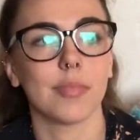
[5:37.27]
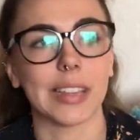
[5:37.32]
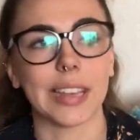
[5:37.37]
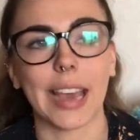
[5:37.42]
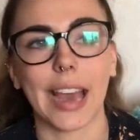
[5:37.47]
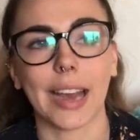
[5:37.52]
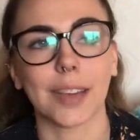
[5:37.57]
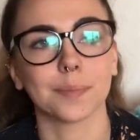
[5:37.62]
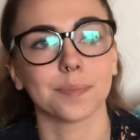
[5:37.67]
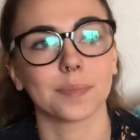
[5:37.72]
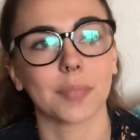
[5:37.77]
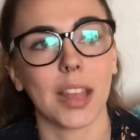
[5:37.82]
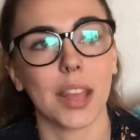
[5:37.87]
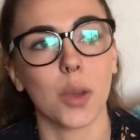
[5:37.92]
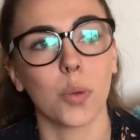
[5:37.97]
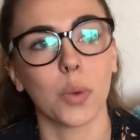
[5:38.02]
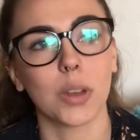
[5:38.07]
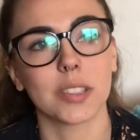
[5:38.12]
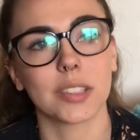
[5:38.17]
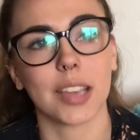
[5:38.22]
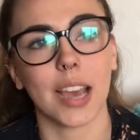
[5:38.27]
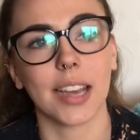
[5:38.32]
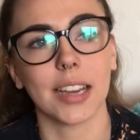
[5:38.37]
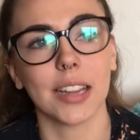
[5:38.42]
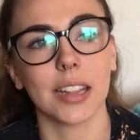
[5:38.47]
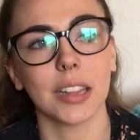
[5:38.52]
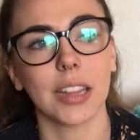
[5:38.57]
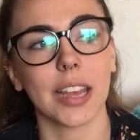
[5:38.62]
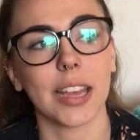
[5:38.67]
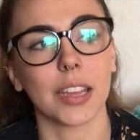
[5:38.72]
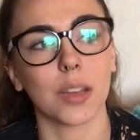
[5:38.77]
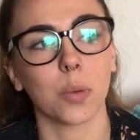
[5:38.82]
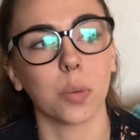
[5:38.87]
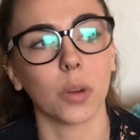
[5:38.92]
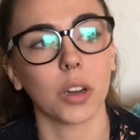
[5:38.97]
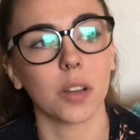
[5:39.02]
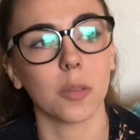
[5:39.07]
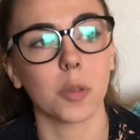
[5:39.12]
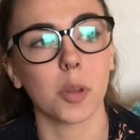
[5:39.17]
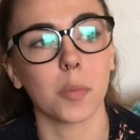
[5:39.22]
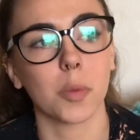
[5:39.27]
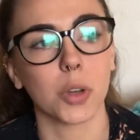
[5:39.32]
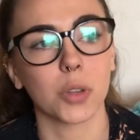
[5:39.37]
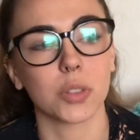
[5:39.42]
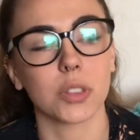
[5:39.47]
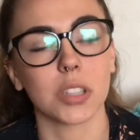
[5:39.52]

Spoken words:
Yeah, it was kind of like one of the more